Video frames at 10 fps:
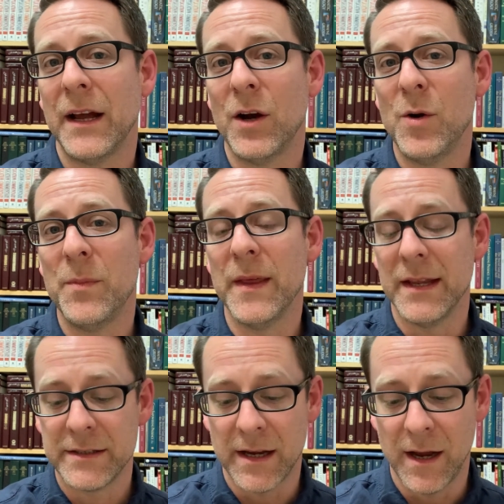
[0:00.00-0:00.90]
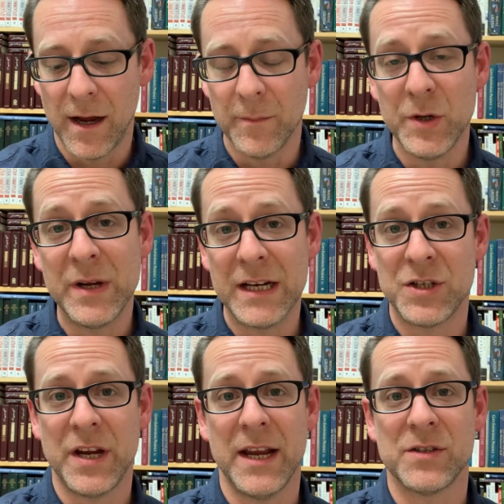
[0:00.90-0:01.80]
I hope that you get a
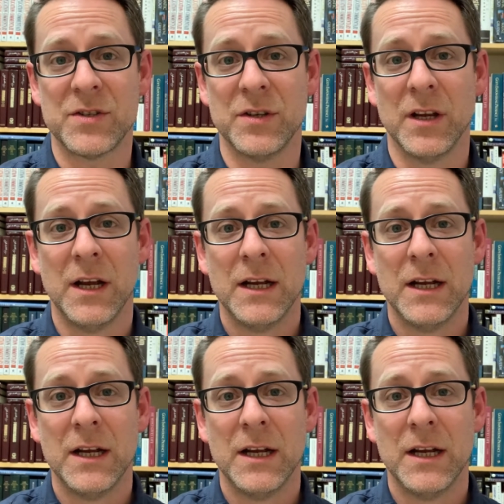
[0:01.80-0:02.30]
chance to